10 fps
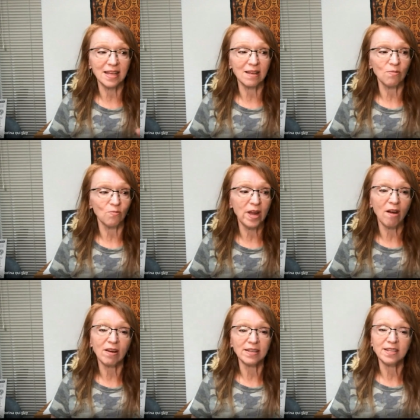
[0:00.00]
we
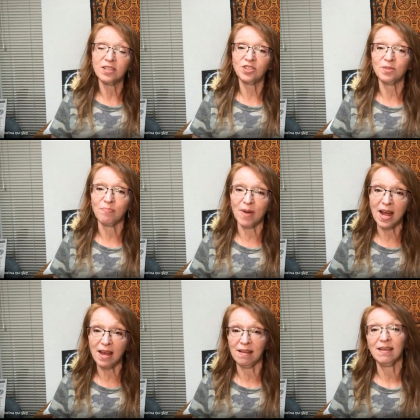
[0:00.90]
are conditioned
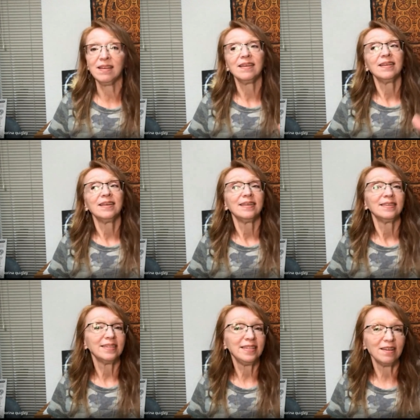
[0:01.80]
by
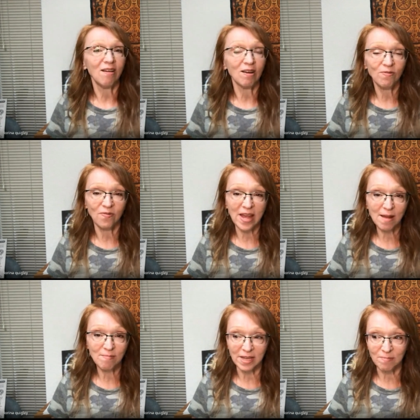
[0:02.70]
our
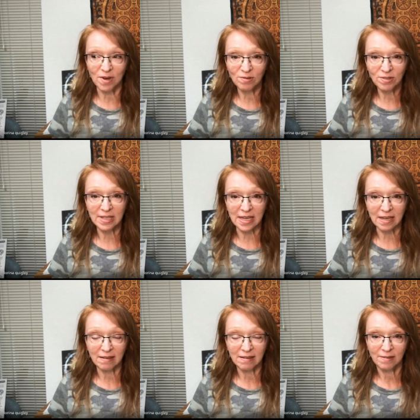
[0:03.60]
family
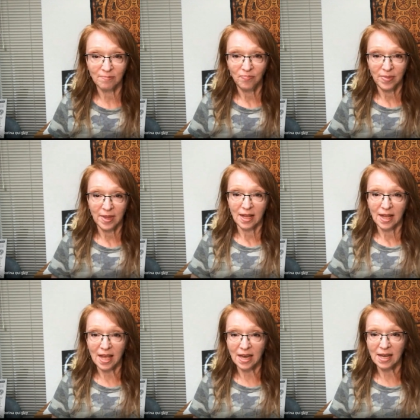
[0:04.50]
mostly.
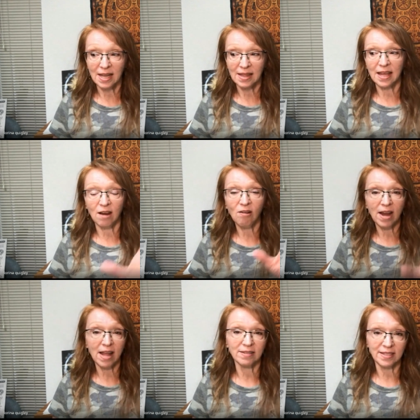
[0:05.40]
And their
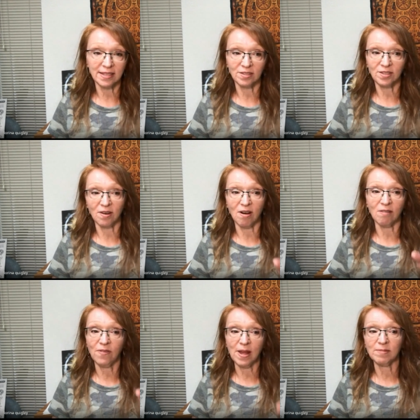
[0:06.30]
our
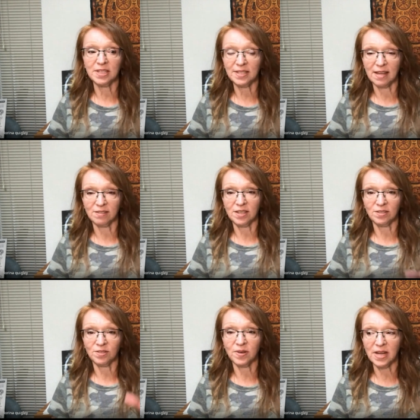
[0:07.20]
family's
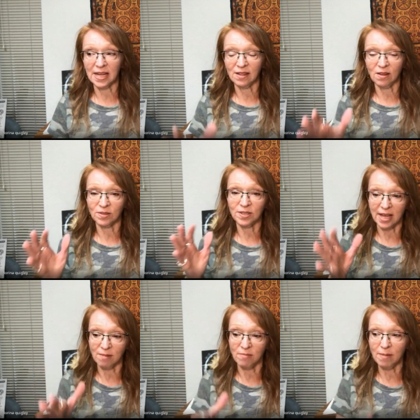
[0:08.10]
ancestry in those,
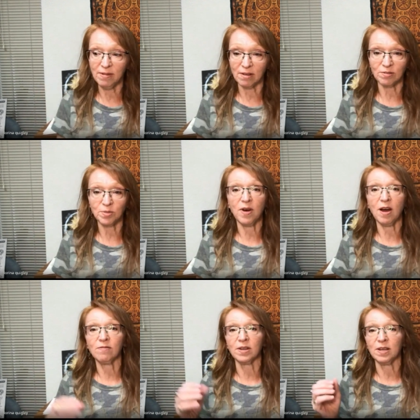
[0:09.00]
like, maybe there's
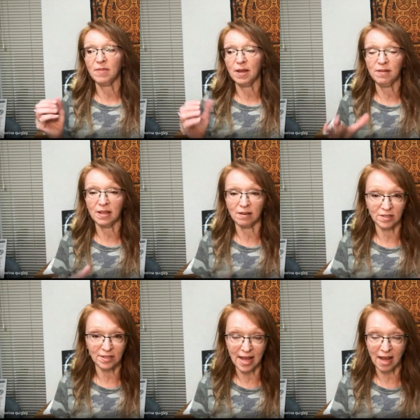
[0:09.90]
poverty, maybe
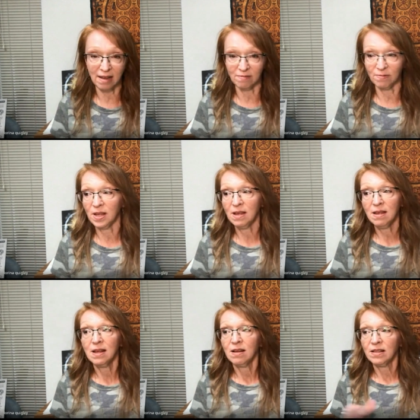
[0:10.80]
there's lack of
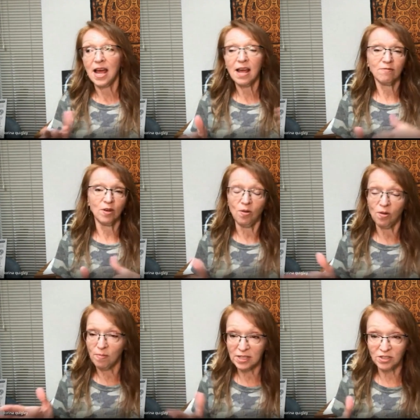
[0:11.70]
a whole
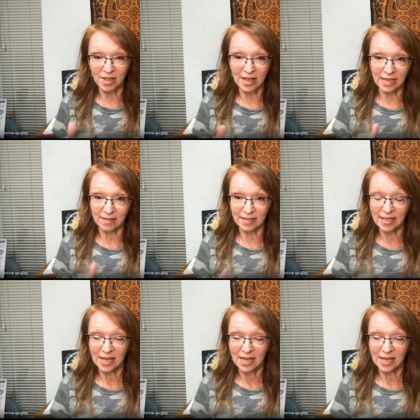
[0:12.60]
bunch of things.